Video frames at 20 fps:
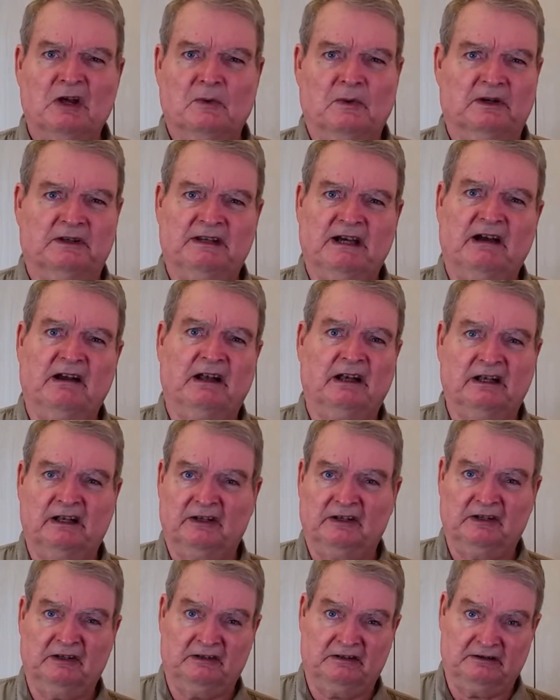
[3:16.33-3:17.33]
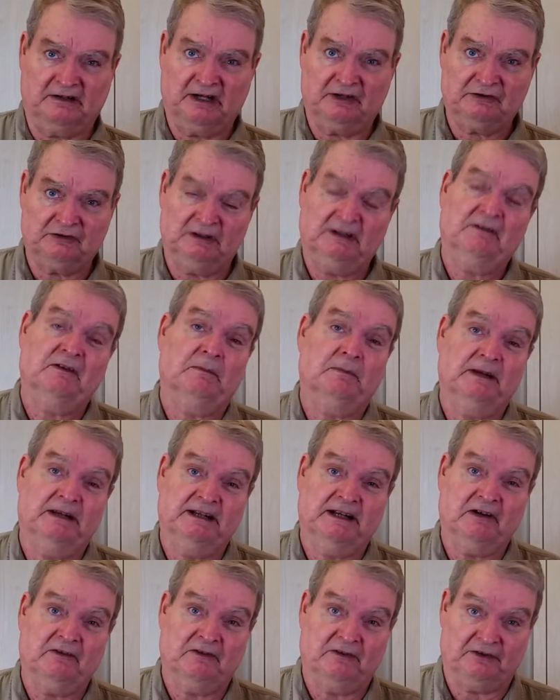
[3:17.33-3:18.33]
without any deterioration, even
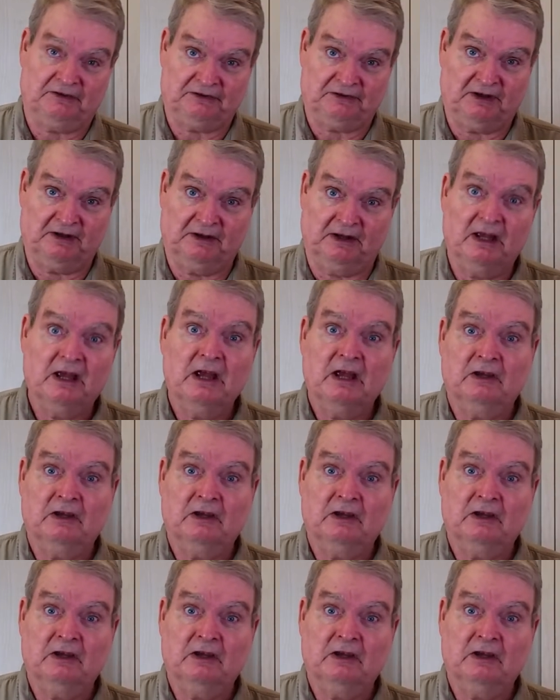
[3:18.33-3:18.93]
being out in the sun.